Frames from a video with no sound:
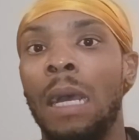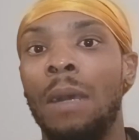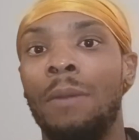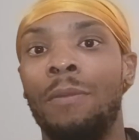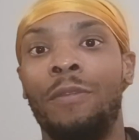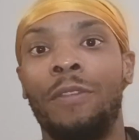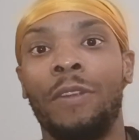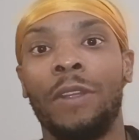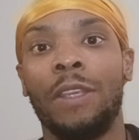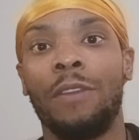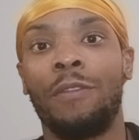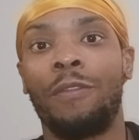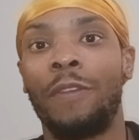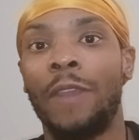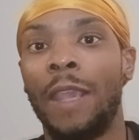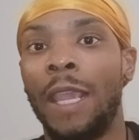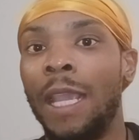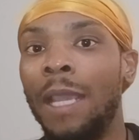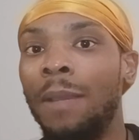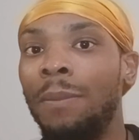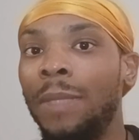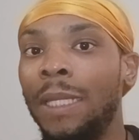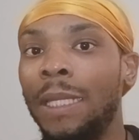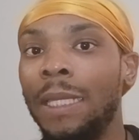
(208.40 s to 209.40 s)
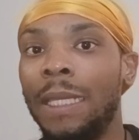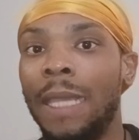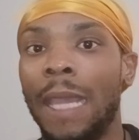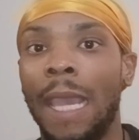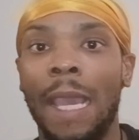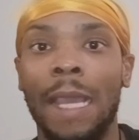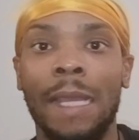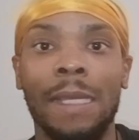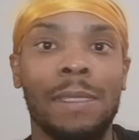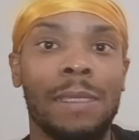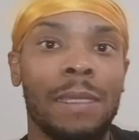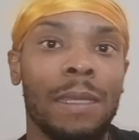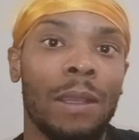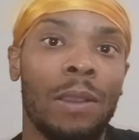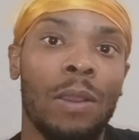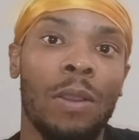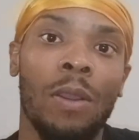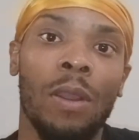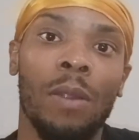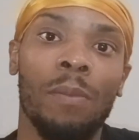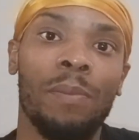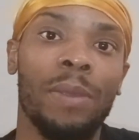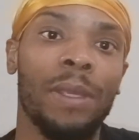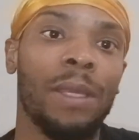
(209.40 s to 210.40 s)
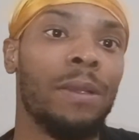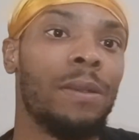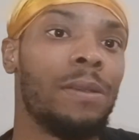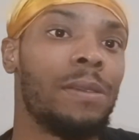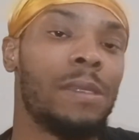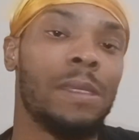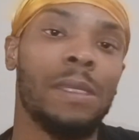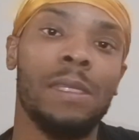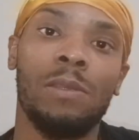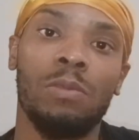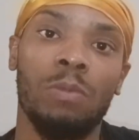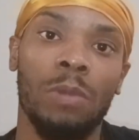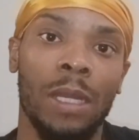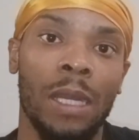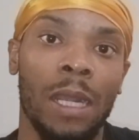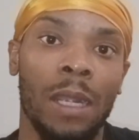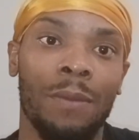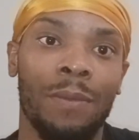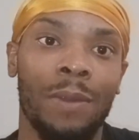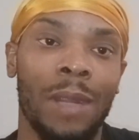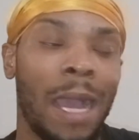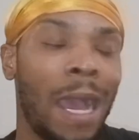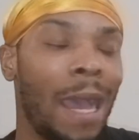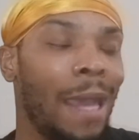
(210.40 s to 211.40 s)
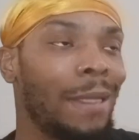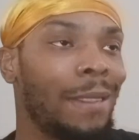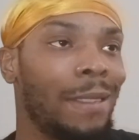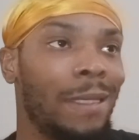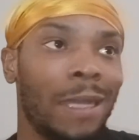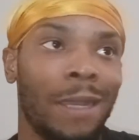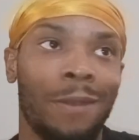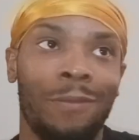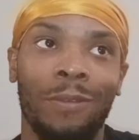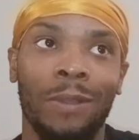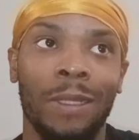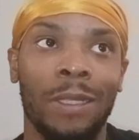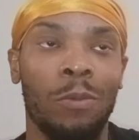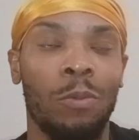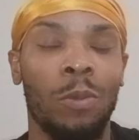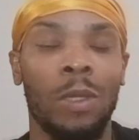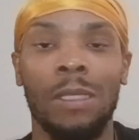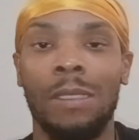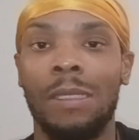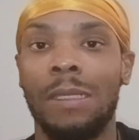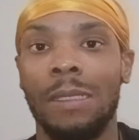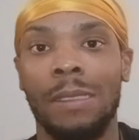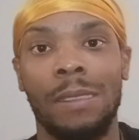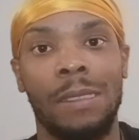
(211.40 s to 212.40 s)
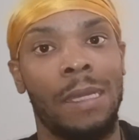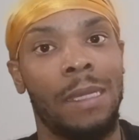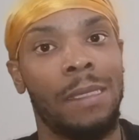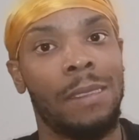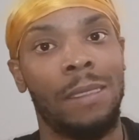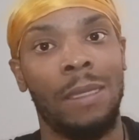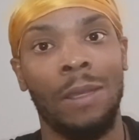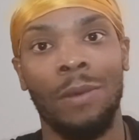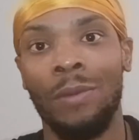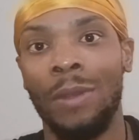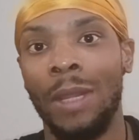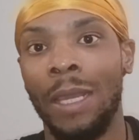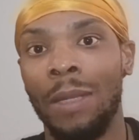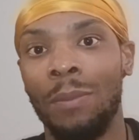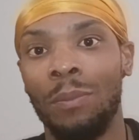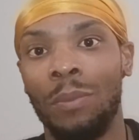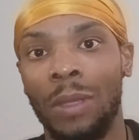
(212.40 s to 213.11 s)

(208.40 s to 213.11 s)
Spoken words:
for your family, gas in the car, bills, just whatever, I definitely wouldn't suggest donating